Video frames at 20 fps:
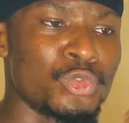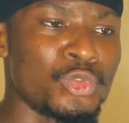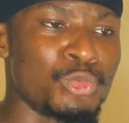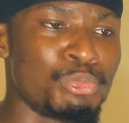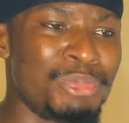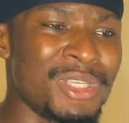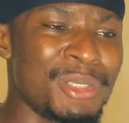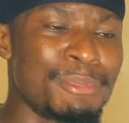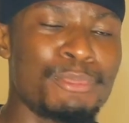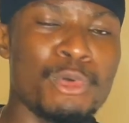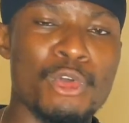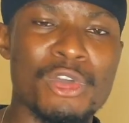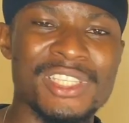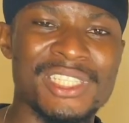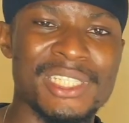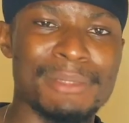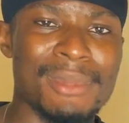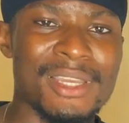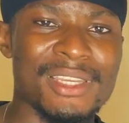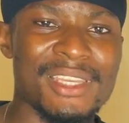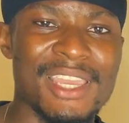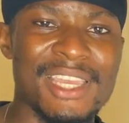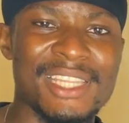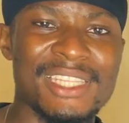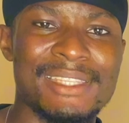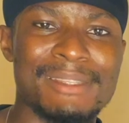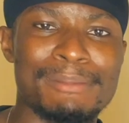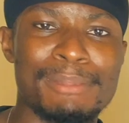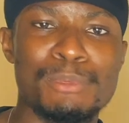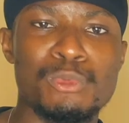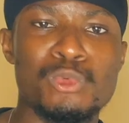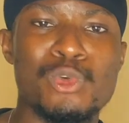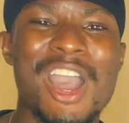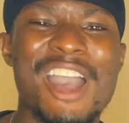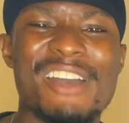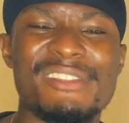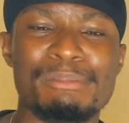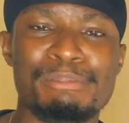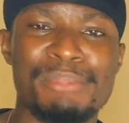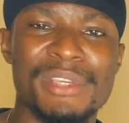big boys in the market, people who
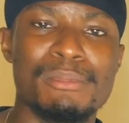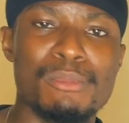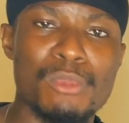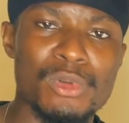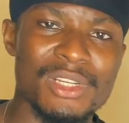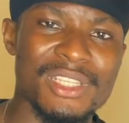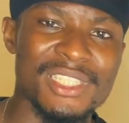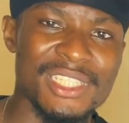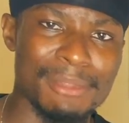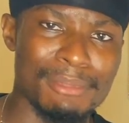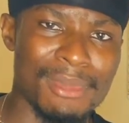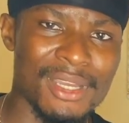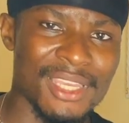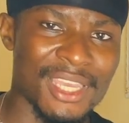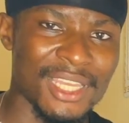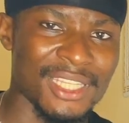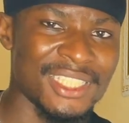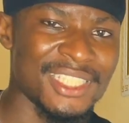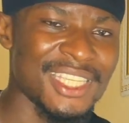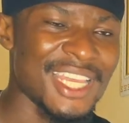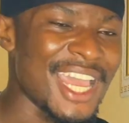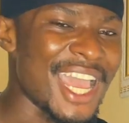have big monies in the market